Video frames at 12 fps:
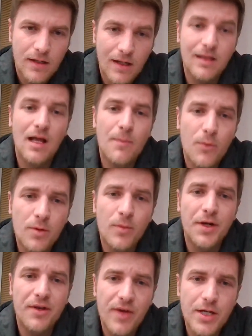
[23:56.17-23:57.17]
a lot more
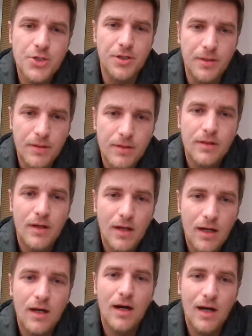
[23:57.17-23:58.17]
motivation.
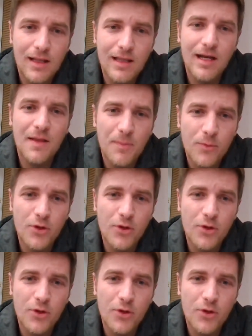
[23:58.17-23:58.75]
A lot more